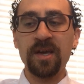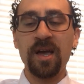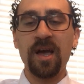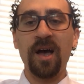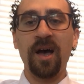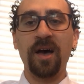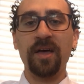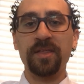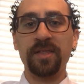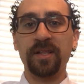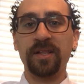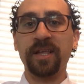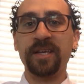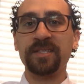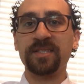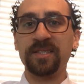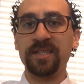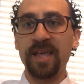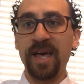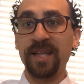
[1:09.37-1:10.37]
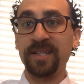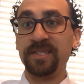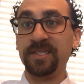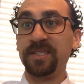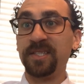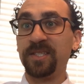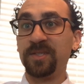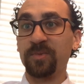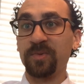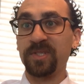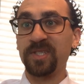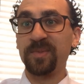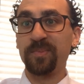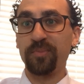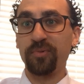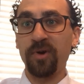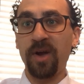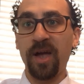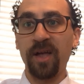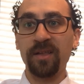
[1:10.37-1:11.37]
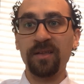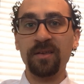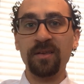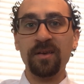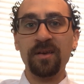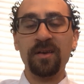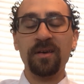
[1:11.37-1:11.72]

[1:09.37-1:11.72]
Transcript: the less that disease will spread,